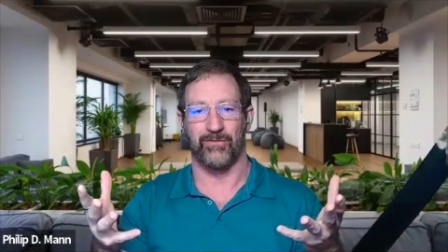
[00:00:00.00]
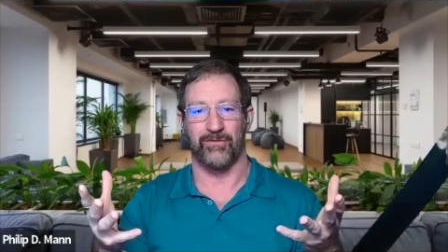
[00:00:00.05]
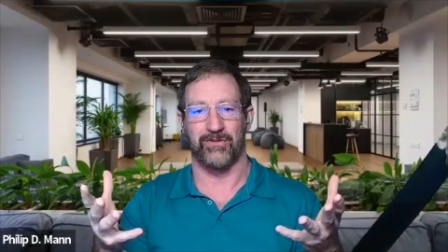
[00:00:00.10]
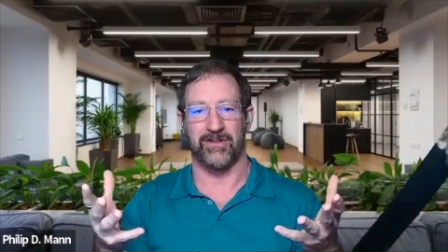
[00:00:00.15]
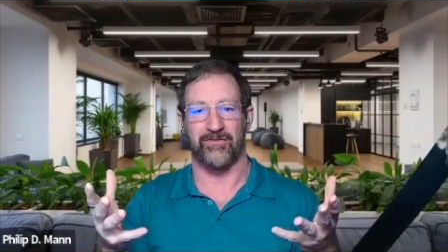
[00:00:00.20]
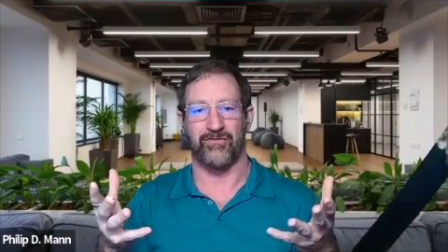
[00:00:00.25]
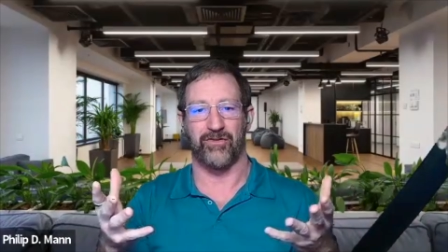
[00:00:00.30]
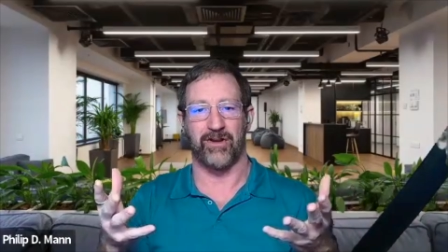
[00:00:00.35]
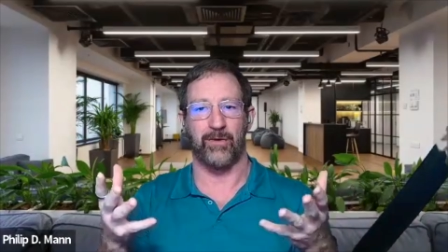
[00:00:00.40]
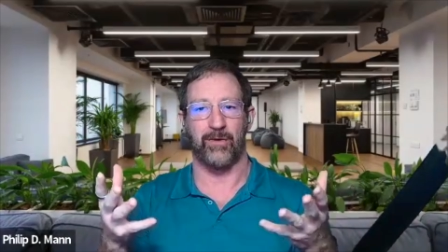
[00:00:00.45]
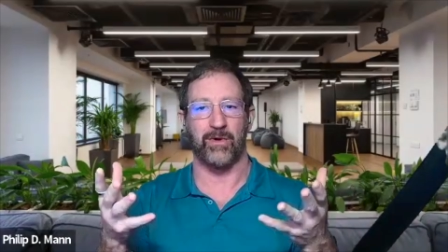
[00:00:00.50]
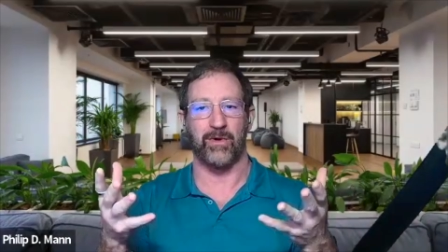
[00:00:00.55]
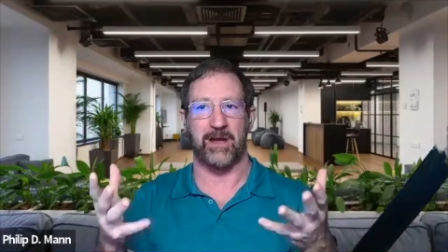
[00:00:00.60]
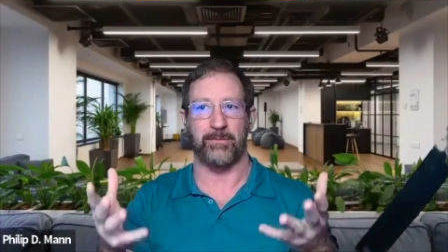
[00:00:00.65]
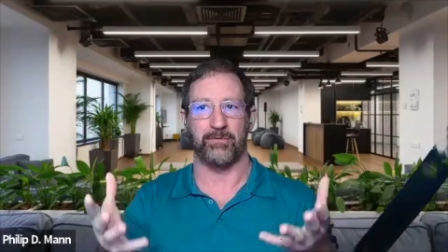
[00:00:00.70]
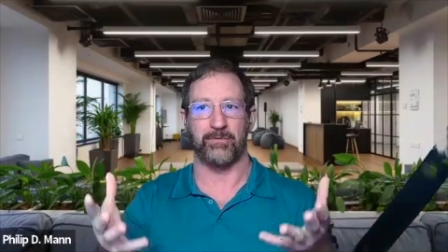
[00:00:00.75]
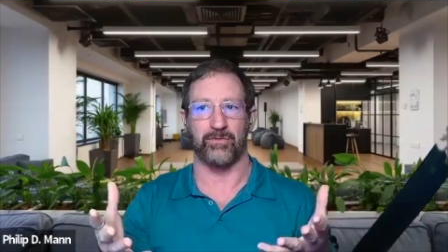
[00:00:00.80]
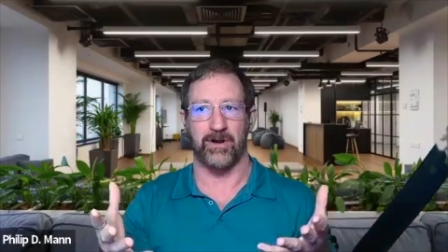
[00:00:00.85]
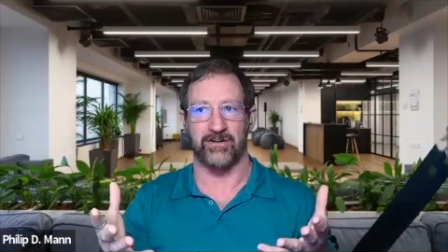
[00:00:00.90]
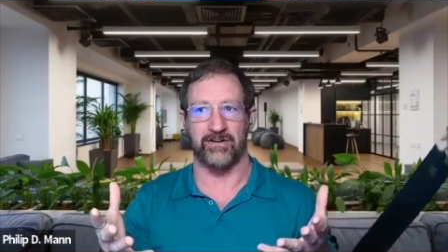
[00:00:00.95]
They forget what
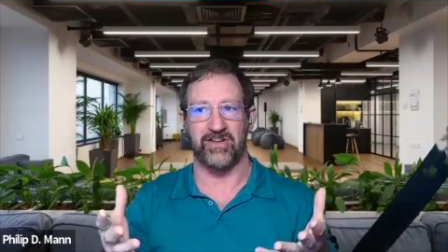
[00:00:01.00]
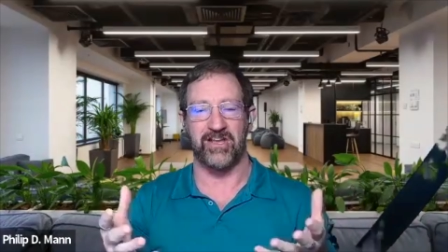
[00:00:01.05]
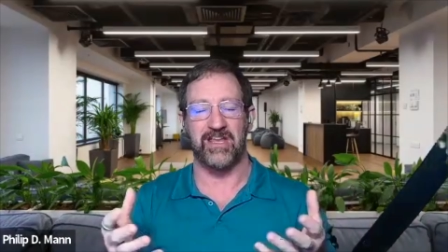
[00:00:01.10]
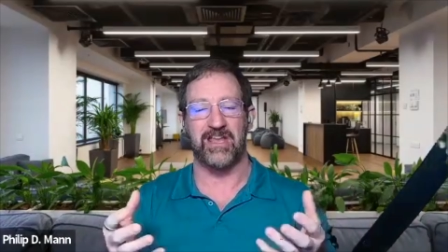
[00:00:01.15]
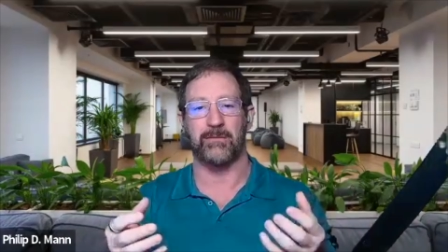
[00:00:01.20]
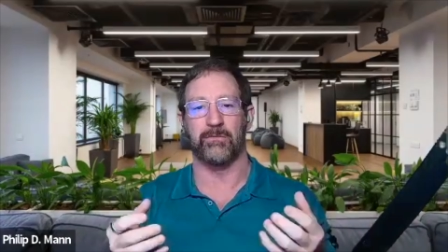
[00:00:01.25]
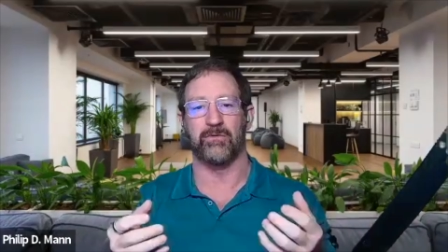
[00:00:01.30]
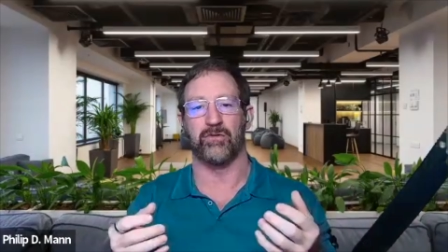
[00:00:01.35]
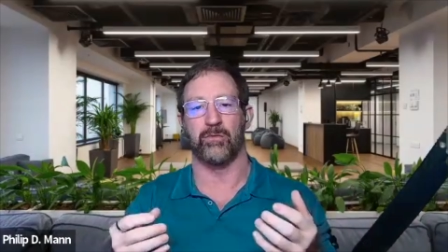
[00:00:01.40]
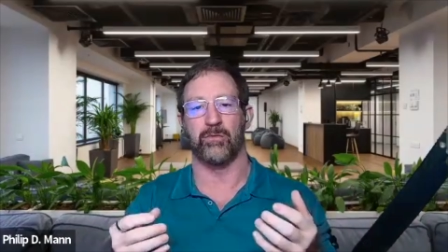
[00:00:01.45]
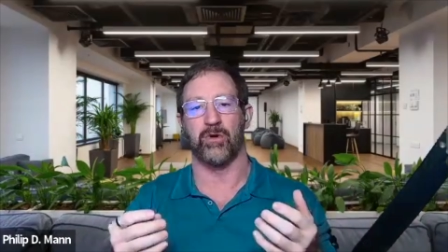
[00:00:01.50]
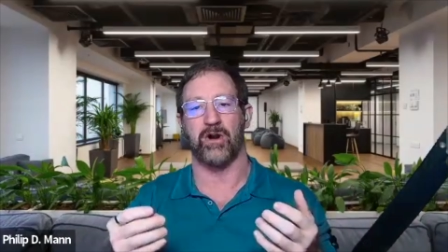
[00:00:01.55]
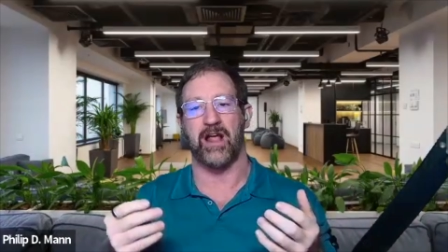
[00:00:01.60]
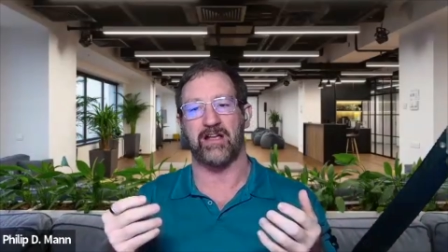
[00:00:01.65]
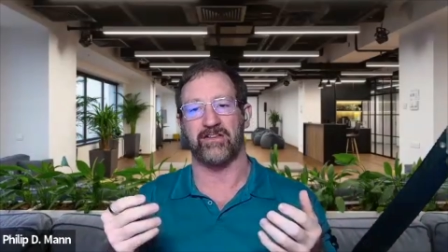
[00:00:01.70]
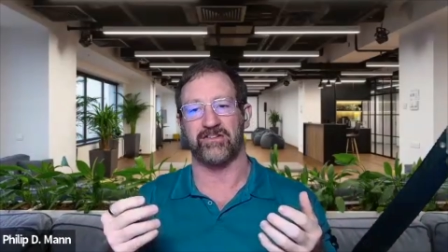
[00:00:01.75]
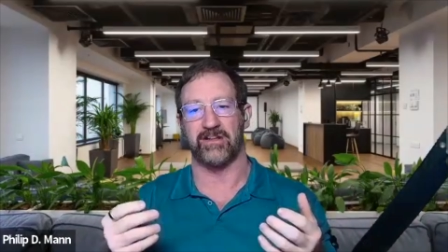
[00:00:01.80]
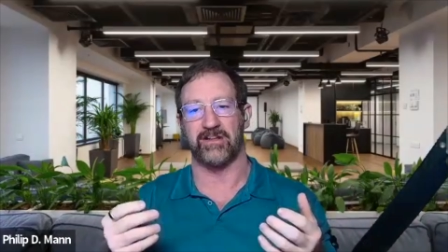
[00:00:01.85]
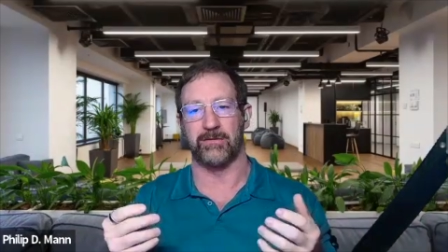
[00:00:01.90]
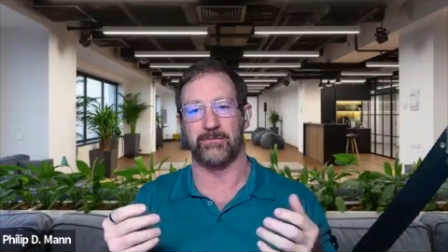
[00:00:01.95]
happens with our teams when we're
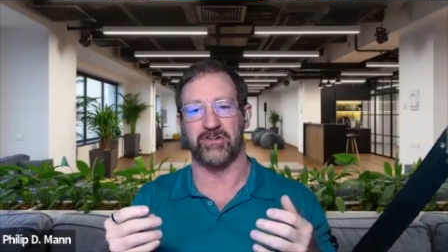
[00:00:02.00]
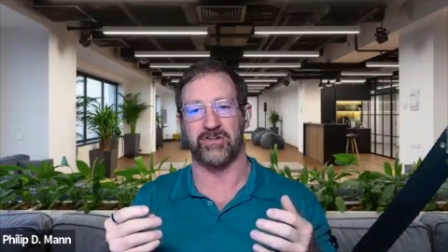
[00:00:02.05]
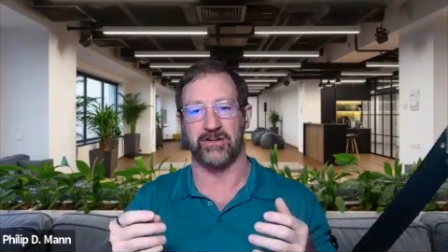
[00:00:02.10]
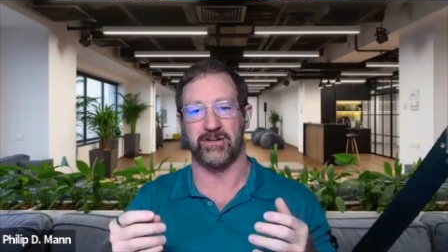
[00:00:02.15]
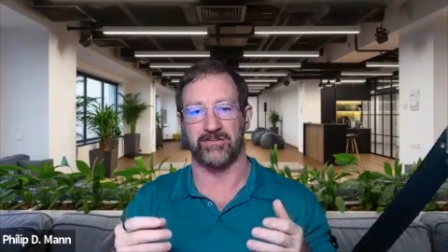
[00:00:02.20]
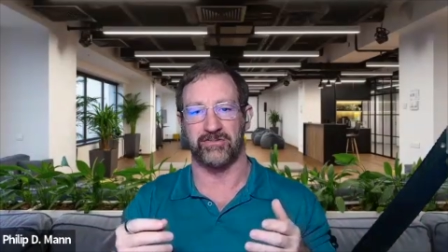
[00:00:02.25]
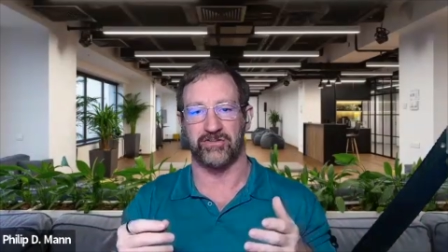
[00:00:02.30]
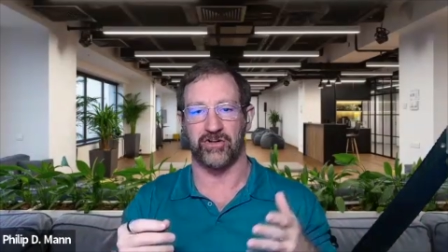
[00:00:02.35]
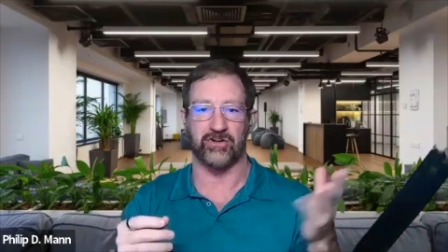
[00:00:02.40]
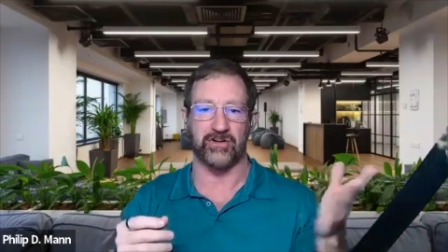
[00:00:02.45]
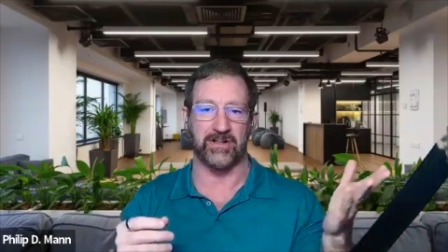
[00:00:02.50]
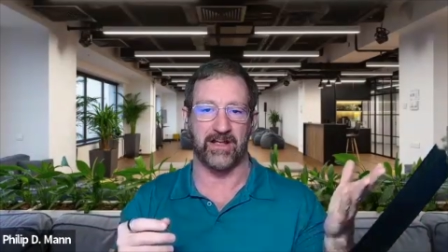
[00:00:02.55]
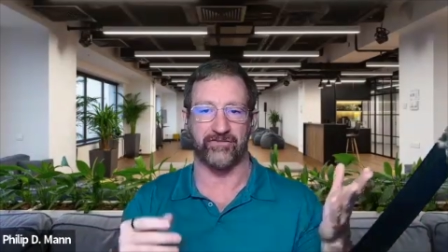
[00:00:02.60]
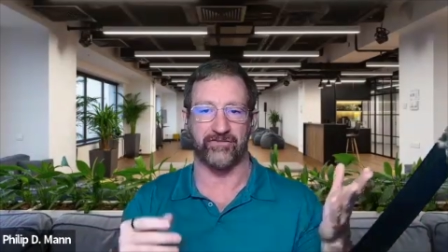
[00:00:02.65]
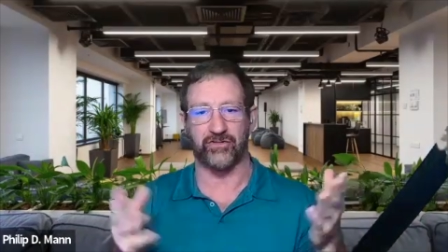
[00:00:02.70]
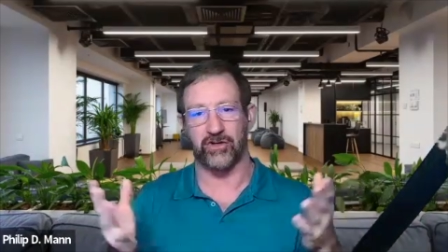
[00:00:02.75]
asking them to turn left,